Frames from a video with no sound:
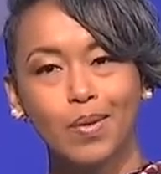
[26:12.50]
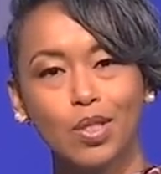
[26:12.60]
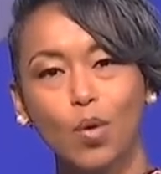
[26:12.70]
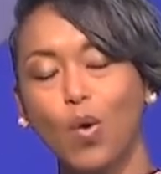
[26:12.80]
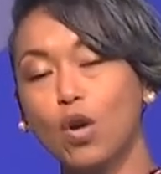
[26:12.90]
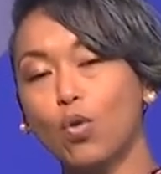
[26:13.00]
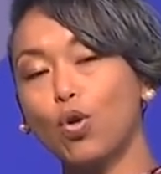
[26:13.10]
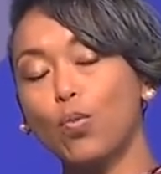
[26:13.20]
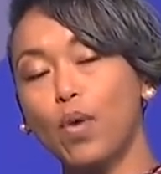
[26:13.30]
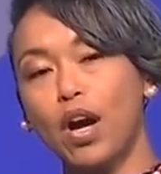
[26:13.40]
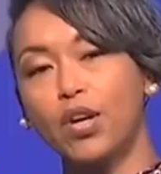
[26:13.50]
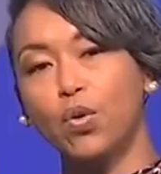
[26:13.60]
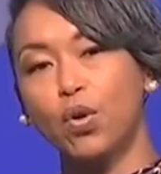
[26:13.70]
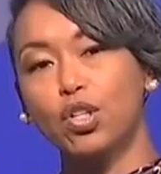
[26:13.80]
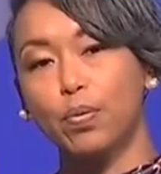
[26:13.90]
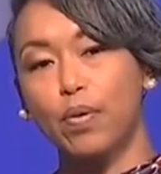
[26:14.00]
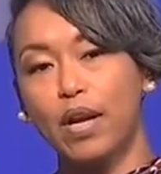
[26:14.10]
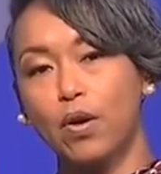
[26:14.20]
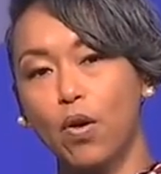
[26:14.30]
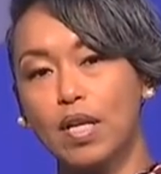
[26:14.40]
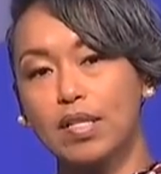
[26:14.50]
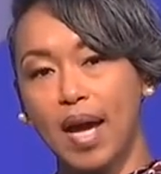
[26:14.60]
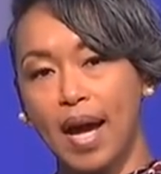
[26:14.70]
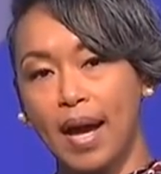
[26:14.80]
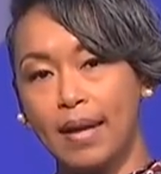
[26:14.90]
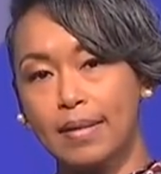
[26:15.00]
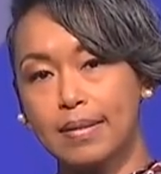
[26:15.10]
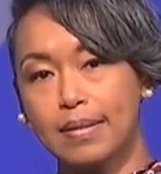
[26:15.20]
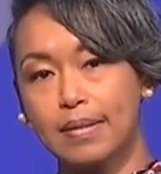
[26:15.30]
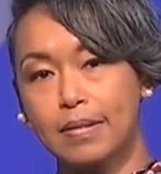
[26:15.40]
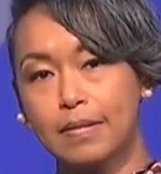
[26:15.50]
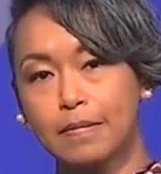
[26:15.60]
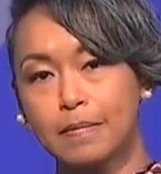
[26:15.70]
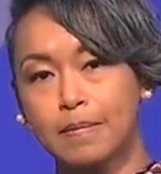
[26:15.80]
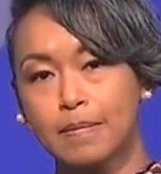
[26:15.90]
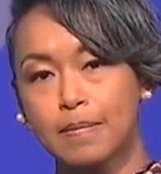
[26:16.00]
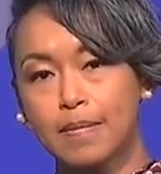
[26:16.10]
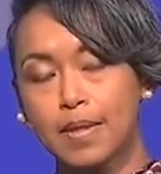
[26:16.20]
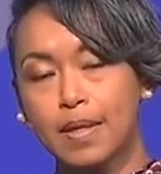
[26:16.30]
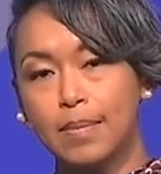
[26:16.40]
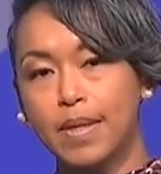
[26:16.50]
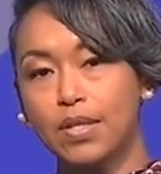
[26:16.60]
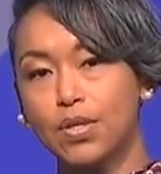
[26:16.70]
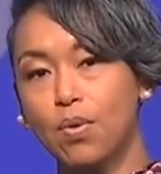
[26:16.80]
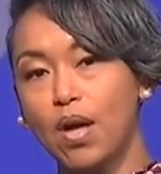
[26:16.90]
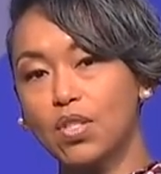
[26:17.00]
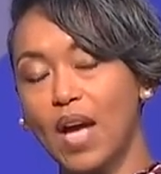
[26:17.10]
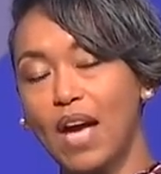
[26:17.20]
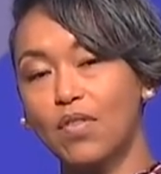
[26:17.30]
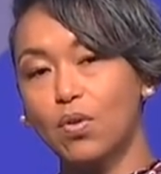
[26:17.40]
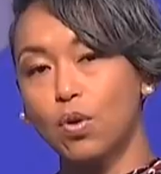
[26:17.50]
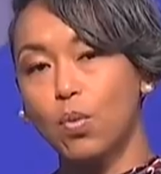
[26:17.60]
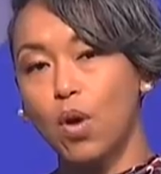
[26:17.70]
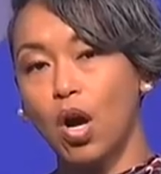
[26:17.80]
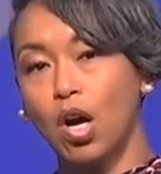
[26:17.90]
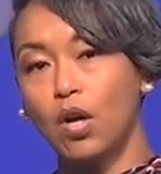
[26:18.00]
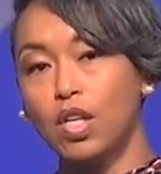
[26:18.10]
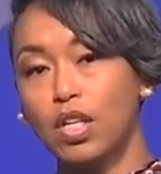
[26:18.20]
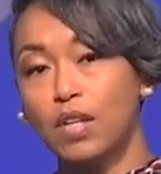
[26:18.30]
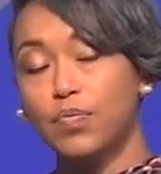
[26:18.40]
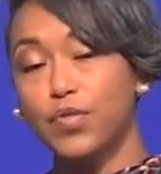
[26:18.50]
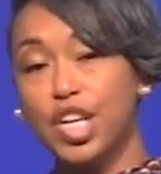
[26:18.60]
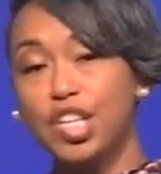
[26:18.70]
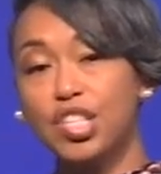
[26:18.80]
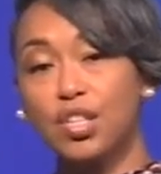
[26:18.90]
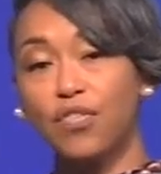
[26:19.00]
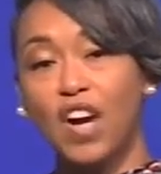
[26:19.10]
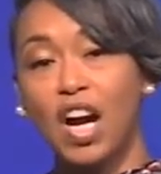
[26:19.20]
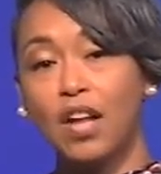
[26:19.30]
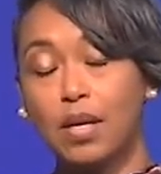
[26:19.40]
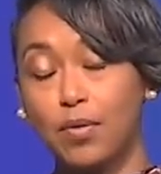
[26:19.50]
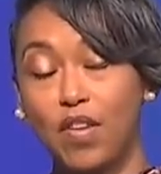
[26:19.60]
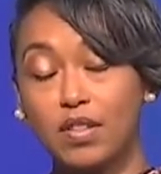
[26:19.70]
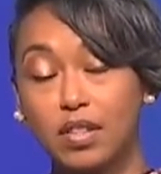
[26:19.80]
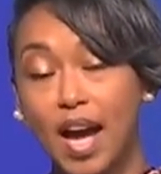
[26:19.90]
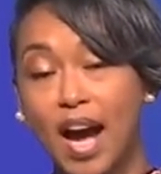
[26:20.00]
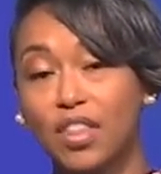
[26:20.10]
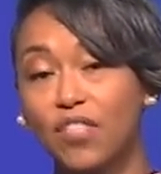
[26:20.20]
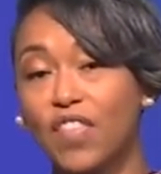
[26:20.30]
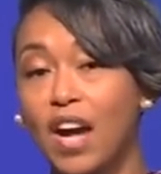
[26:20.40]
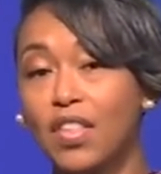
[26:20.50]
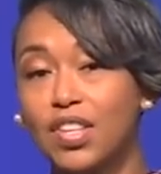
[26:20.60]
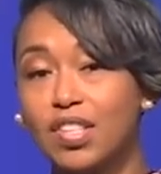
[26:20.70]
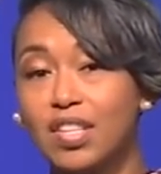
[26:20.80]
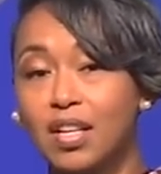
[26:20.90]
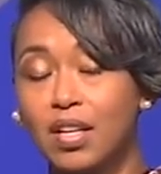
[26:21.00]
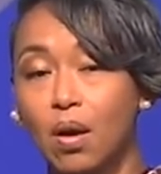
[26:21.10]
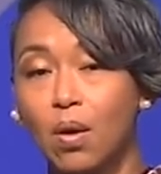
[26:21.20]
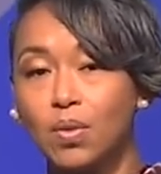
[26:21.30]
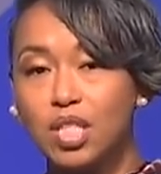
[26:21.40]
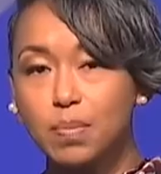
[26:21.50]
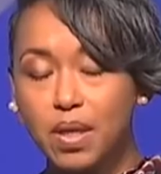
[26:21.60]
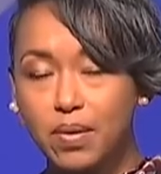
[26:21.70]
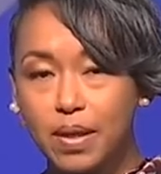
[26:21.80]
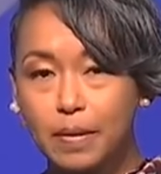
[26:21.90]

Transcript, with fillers: So what group are you going to prioritize? Because you also have a group called Jesus the Father, God the Father, the Son, and the Holy Spirit.